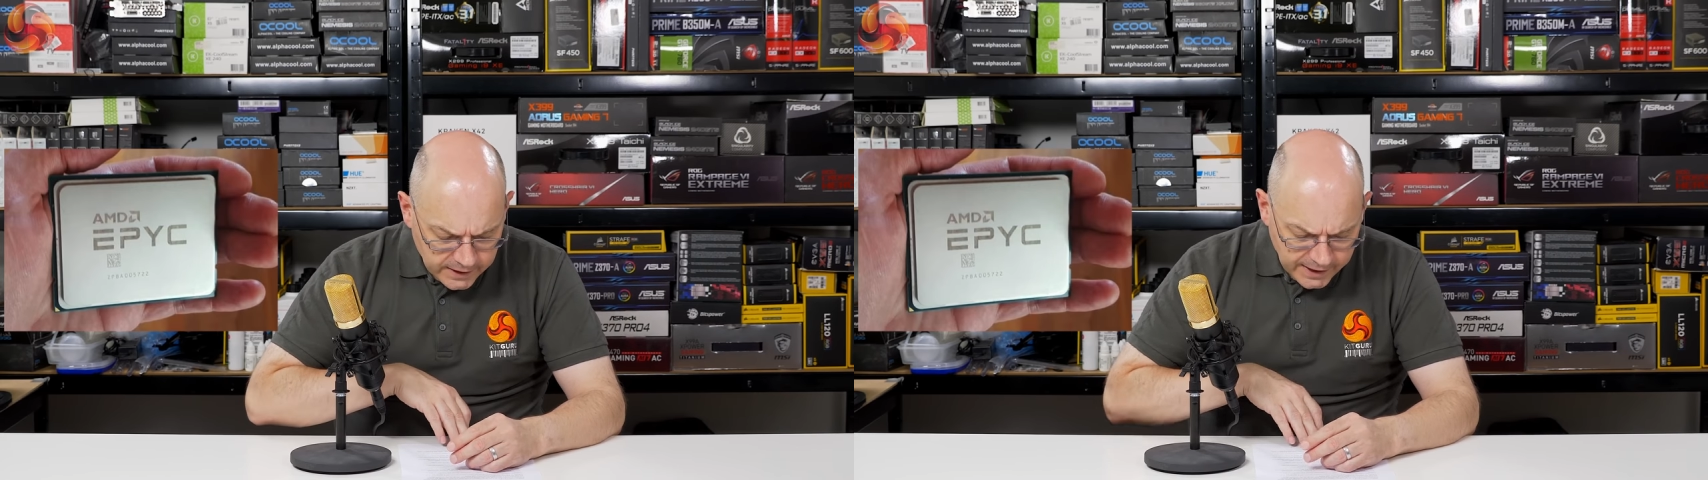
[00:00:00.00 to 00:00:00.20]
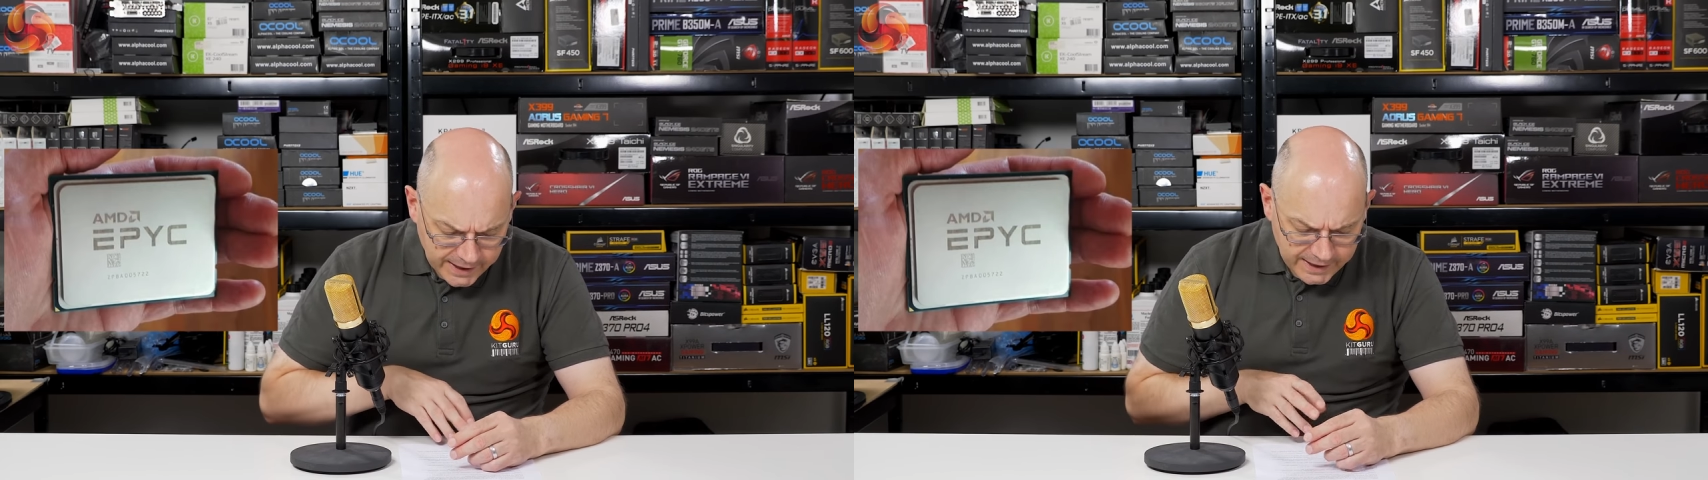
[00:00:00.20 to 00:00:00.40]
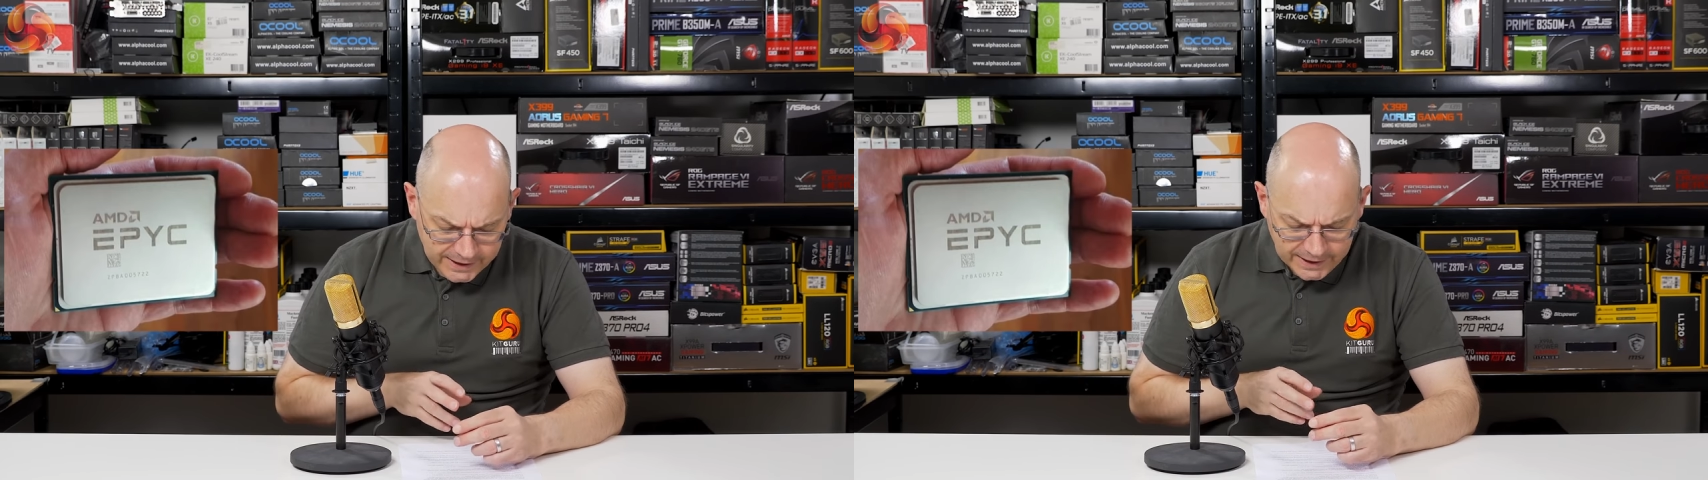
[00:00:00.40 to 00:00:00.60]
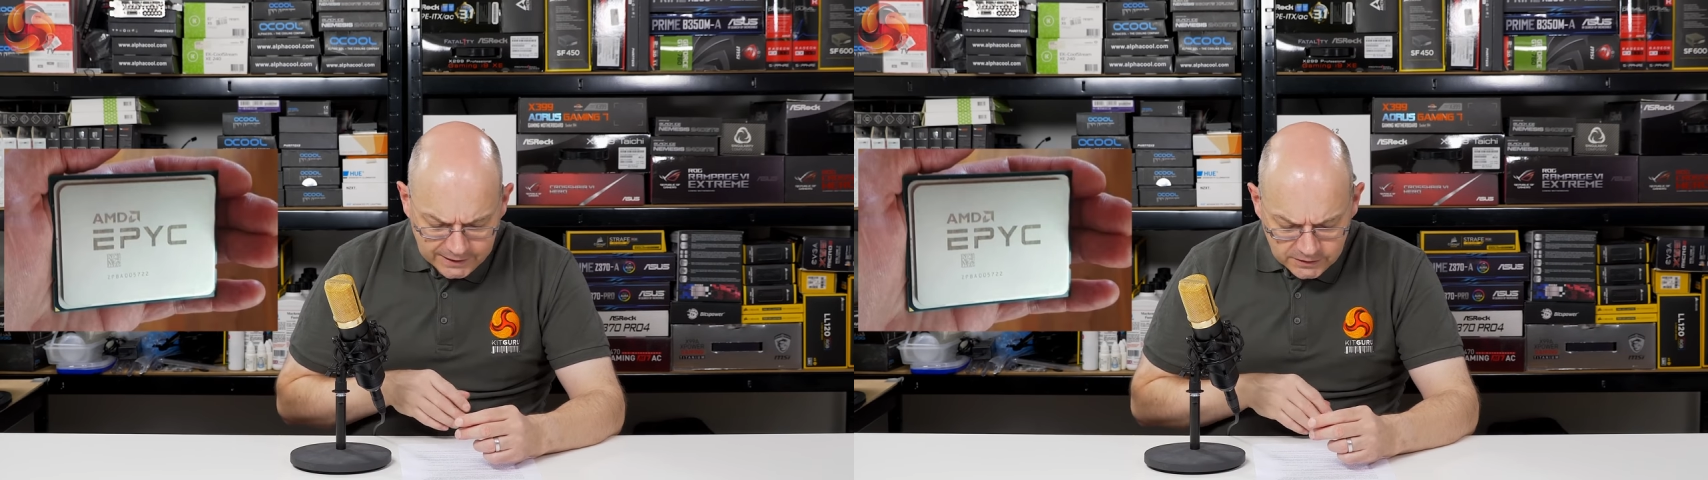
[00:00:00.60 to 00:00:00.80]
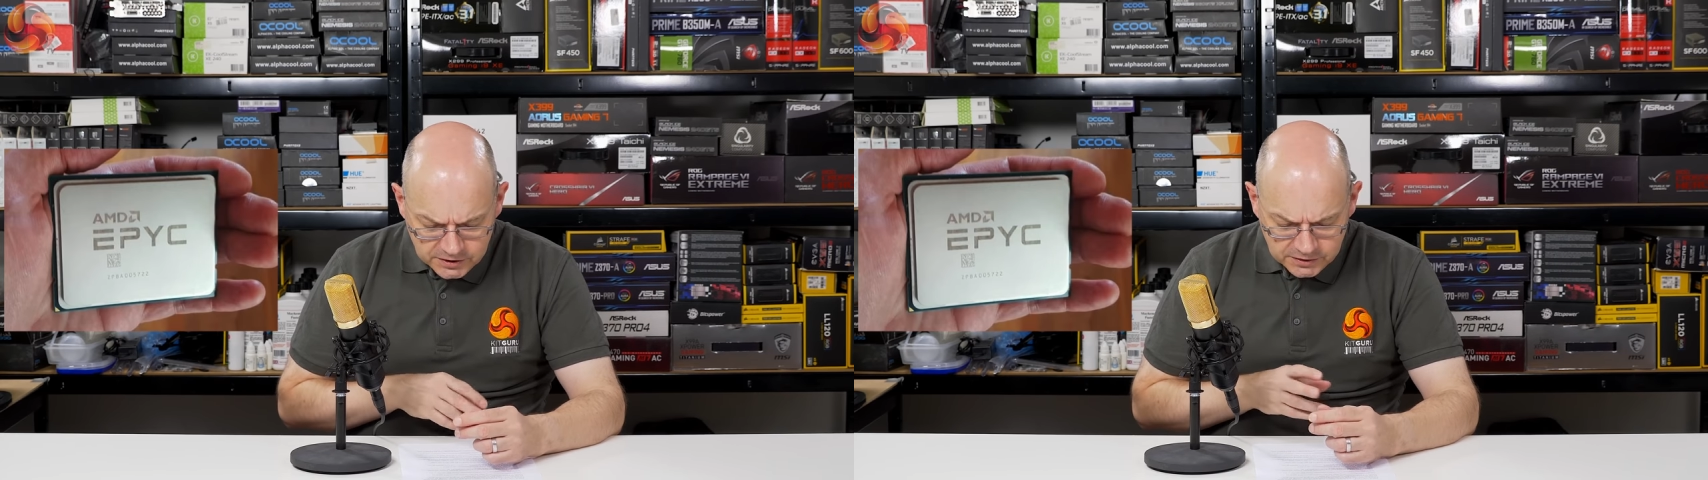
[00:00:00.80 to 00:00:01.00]

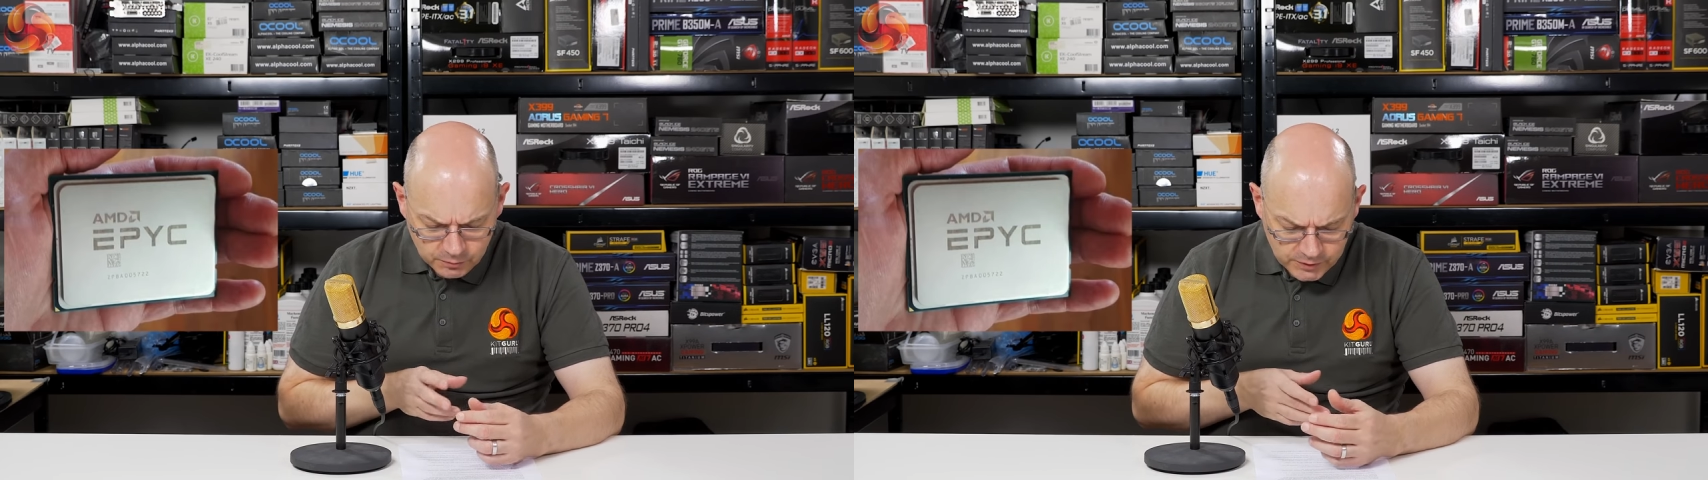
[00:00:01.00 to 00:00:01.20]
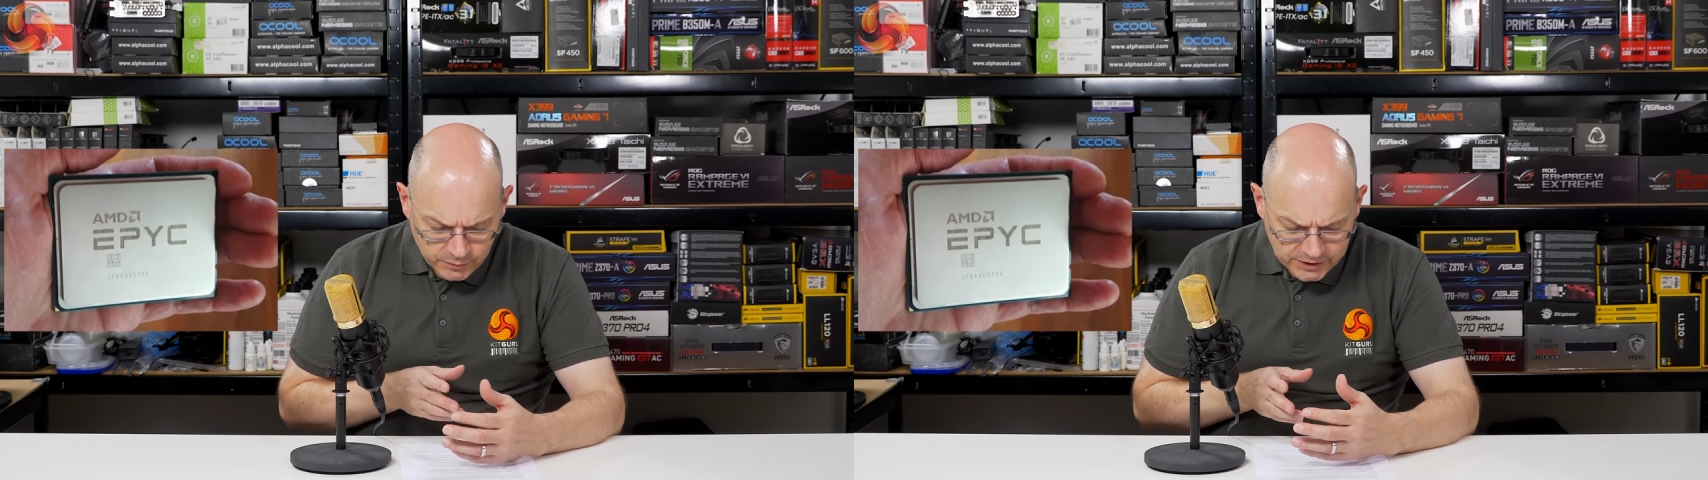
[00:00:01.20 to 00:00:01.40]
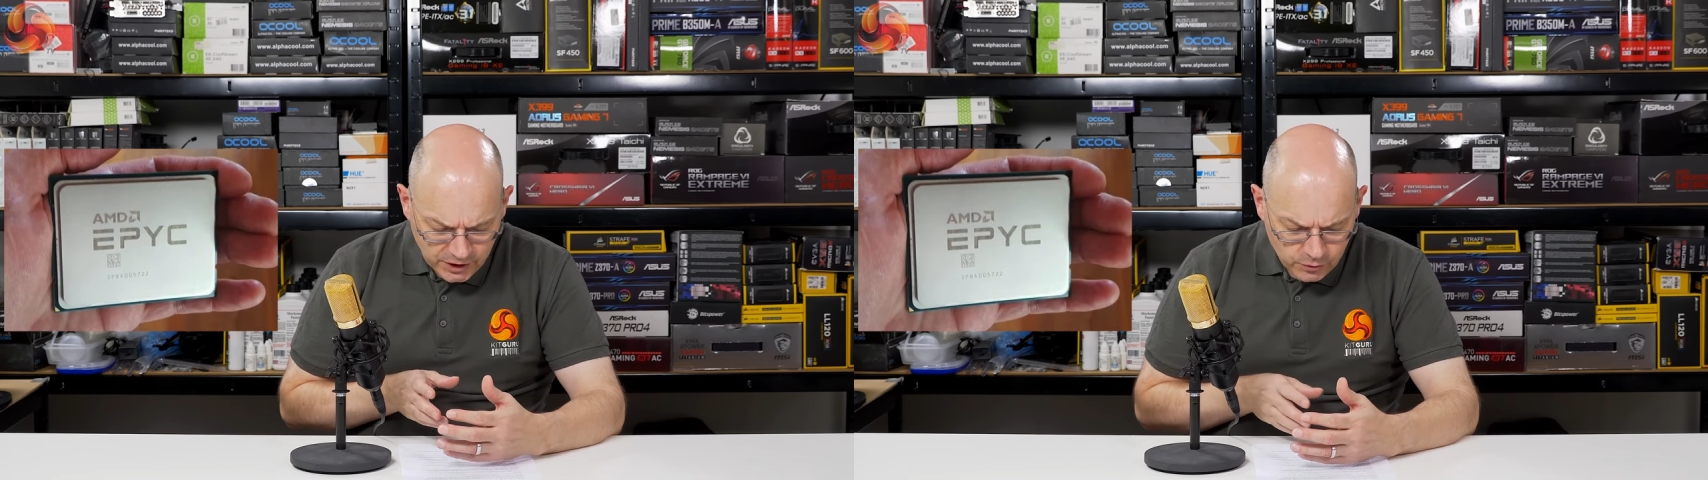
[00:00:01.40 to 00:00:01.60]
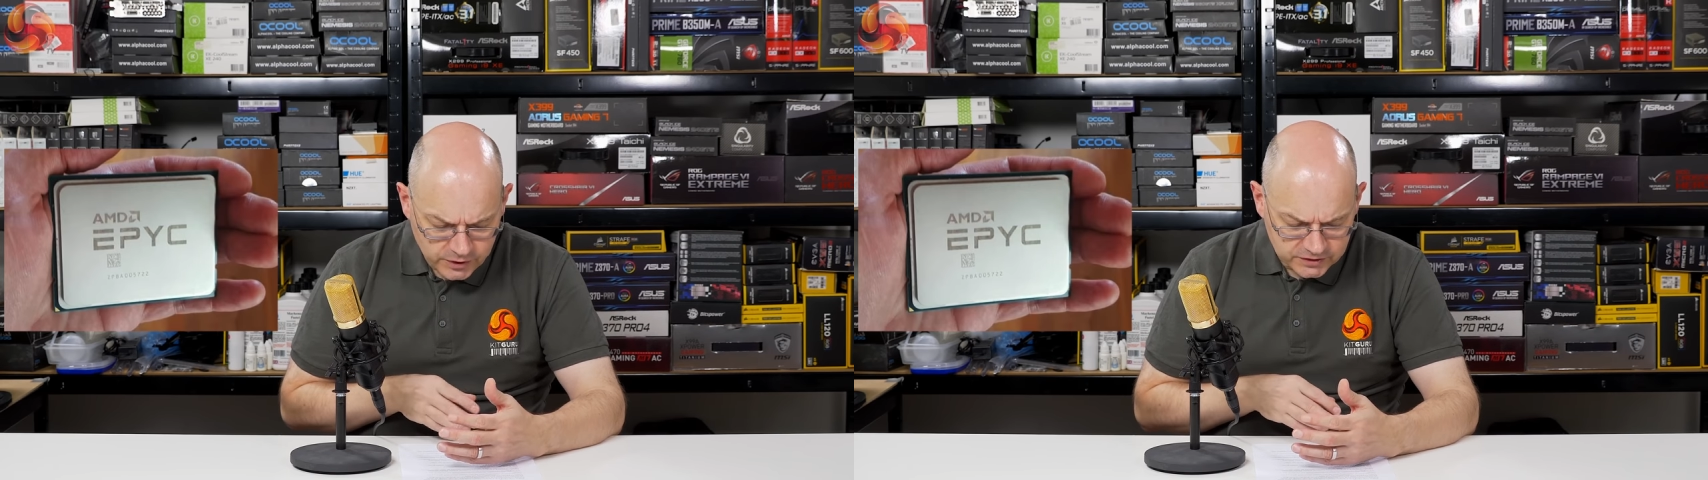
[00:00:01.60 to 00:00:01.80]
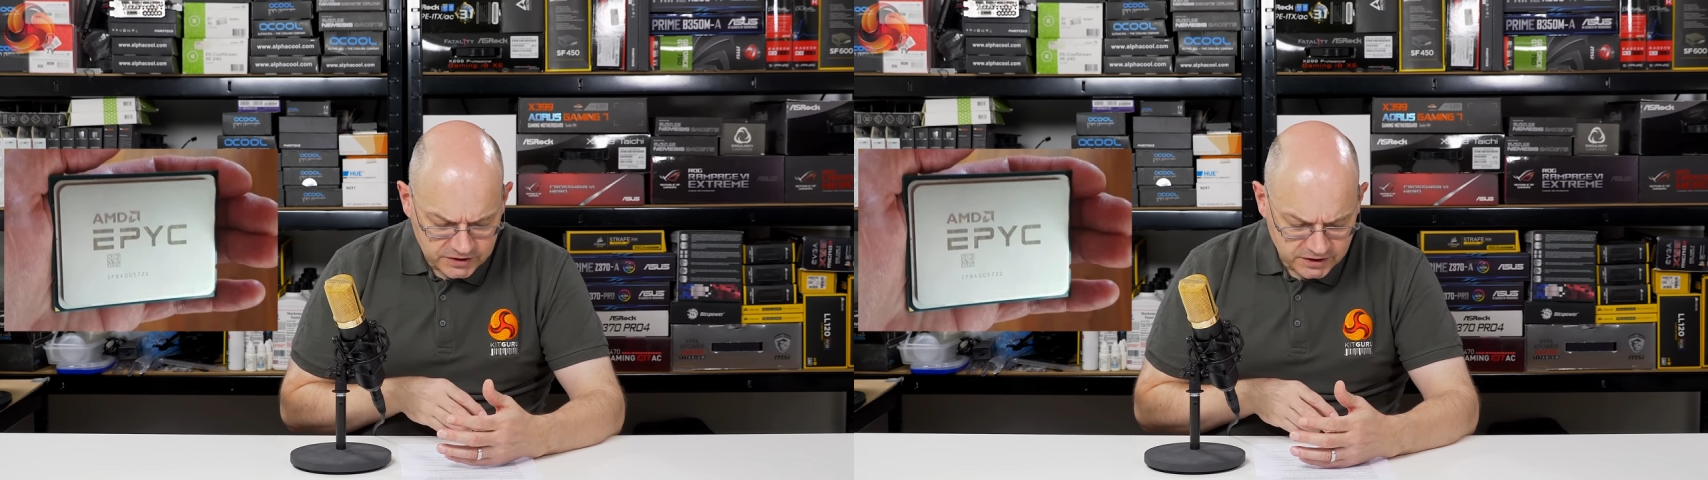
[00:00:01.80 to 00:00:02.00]
And we, we know
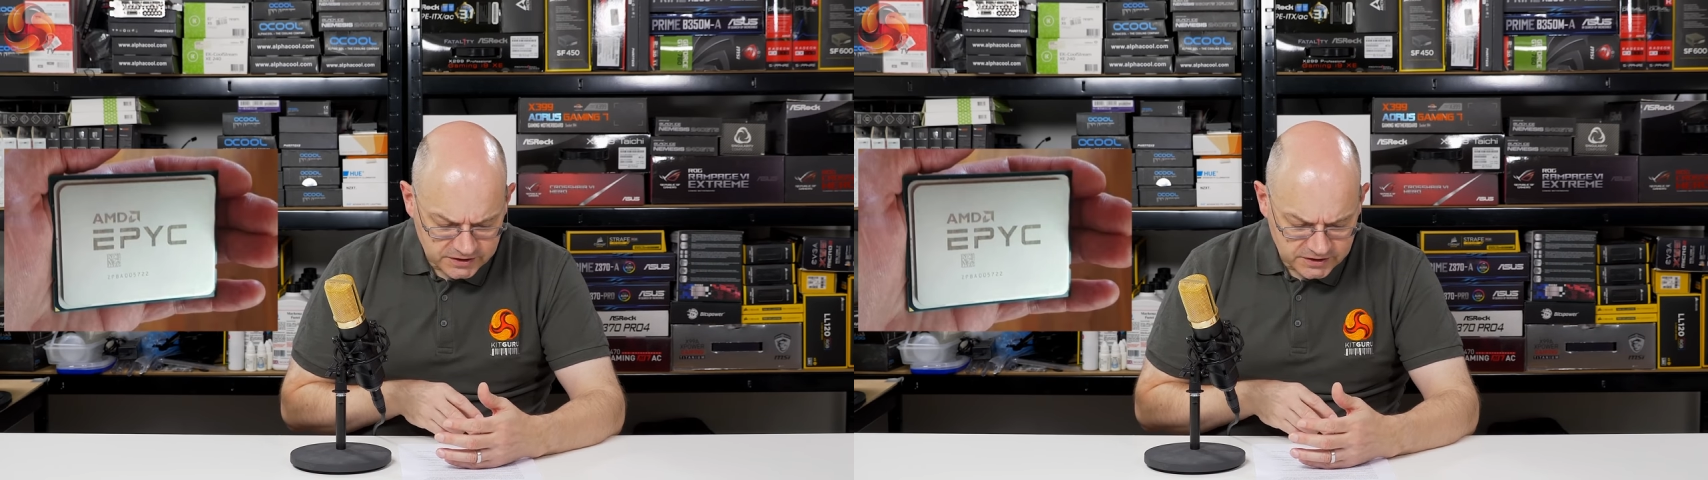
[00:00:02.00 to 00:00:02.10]
that uh,